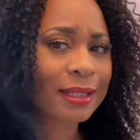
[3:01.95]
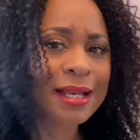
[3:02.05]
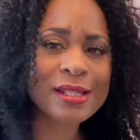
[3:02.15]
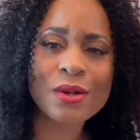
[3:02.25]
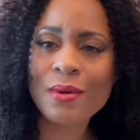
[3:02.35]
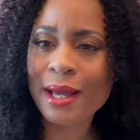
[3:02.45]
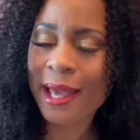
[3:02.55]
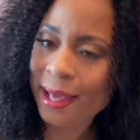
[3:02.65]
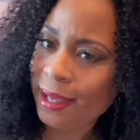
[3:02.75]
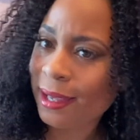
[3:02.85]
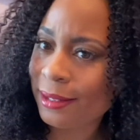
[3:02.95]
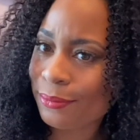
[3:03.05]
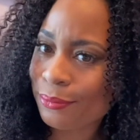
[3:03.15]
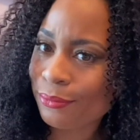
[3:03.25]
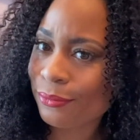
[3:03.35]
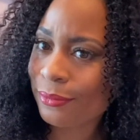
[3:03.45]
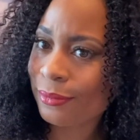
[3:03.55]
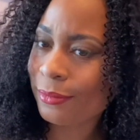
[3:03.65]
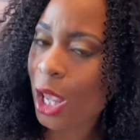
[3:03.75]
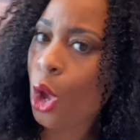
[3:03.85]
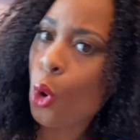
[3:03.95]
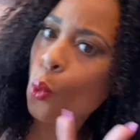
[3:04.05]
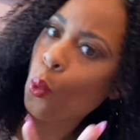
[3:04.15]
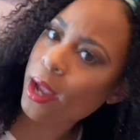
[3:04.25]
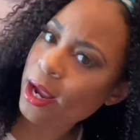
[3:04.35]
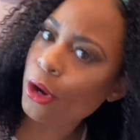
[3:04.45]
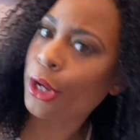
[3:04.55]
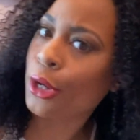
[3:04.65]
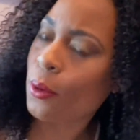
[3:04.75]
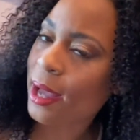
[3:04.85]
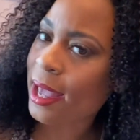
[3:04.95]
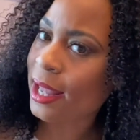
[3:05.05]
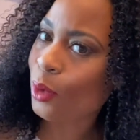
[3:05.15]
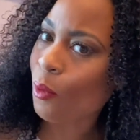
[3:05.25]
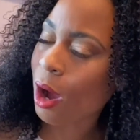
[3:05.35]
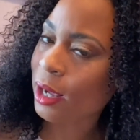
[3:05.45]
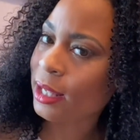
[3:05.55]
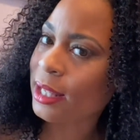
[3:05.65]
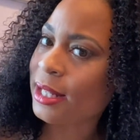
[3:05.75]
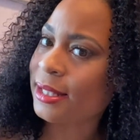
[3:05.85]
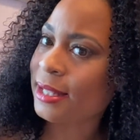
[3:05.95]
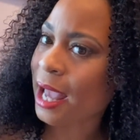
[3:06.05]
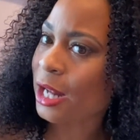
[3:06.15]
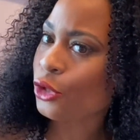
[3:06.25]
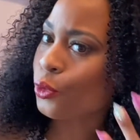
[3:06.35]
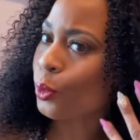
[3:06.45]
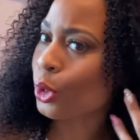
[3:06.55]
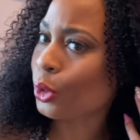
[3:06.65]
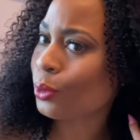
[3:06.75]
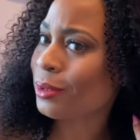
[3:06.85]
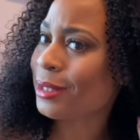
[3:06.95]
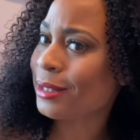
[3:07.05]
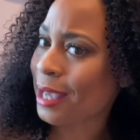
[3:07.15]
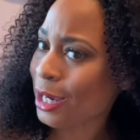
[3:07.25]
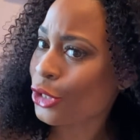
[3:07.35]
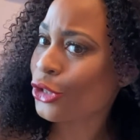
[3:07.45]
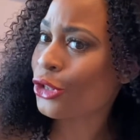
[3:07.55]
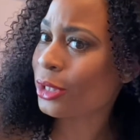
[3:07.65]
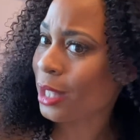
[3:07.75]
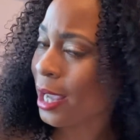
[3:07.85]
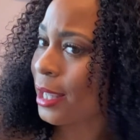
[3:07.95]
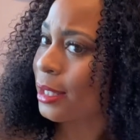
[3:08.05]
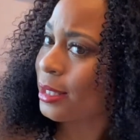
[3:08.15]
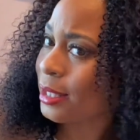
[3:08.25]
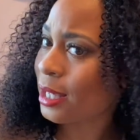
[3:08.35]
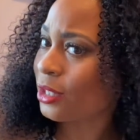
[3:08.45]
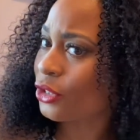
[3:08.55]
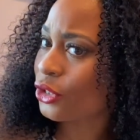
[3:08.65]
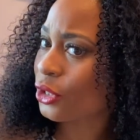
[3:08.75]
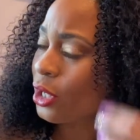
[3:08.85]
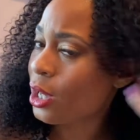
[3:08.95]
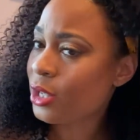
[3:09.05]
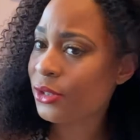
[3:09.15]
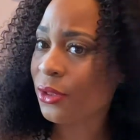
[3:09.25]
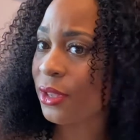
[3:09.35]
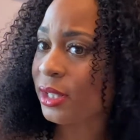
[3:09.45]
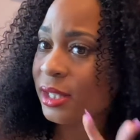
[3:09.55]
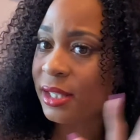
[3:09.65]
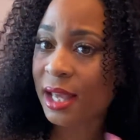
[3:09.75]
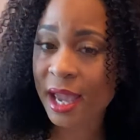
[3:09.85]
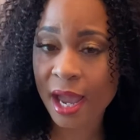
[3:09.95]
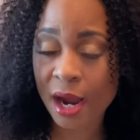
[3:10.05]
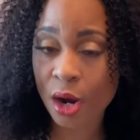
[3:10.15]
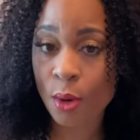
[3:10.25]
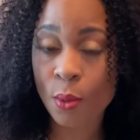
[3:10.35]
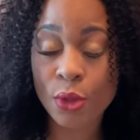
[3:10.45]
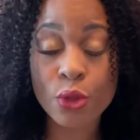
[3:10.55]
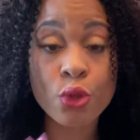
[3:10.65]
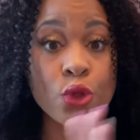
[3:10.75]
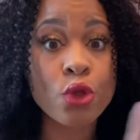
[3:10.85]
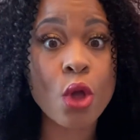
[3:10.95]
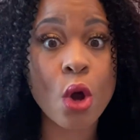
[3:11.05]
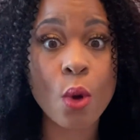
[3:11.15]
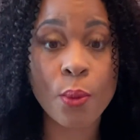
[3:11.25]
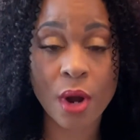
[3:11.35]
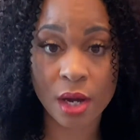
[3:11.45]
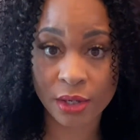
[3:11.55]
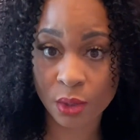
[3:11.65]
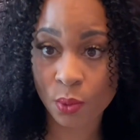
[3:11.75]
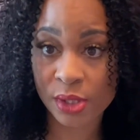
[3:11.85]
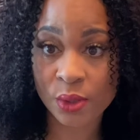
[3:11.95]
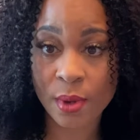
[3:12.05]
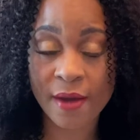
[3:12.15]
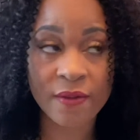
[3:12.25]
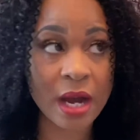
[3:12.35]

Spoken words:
Let's go ahead. We are going to go ahead and rock it in its natural texture like such. So this is the hair with no product whatsoever.